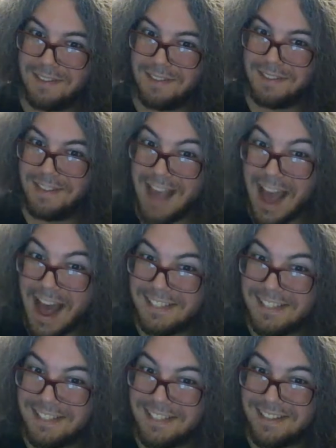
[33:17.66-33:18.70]

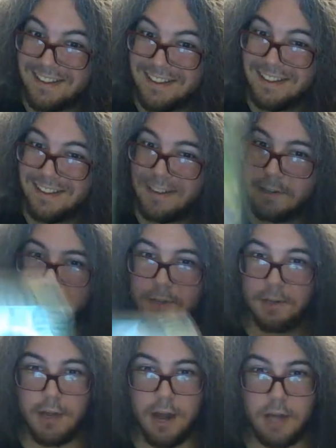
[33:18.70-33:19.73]
Yes!
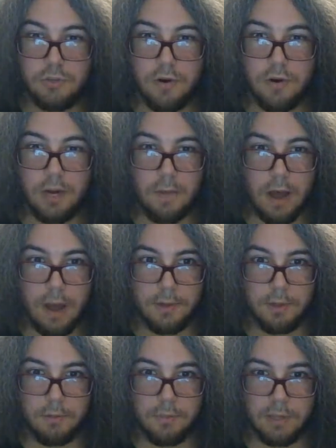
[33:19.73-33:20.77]
Contrary to
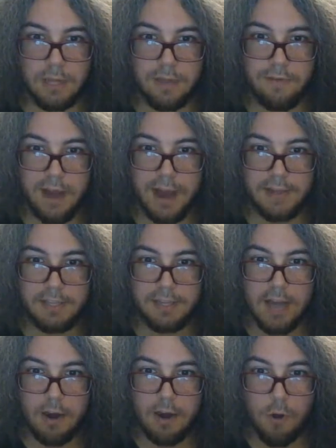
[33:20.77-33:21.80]
popular belief, I did
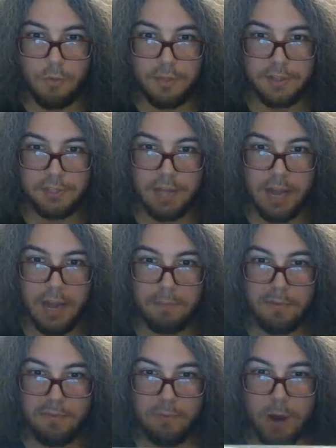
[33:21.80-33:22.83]
not own this game
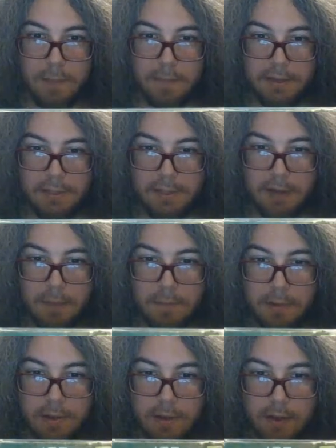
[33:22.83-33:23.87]
before I picked it up.
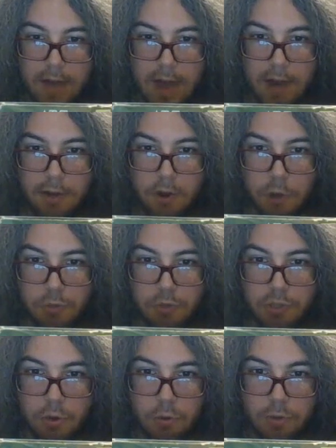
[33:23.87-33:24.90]
Not
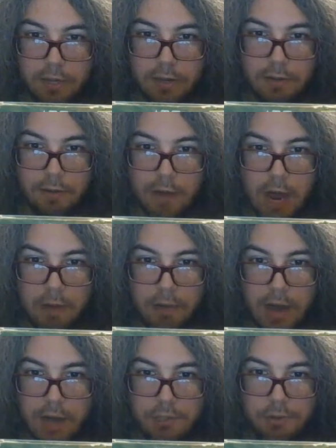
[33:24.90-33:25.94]
cartridge only, not
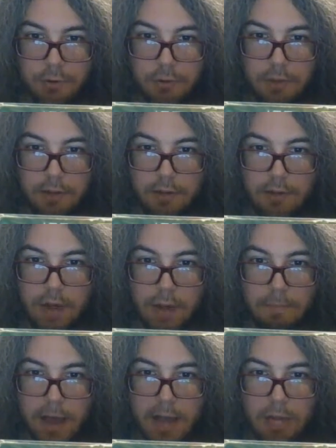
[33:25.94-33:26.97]
box only, not
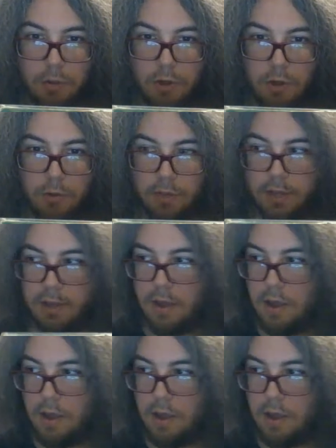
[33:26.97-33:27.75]
manual only.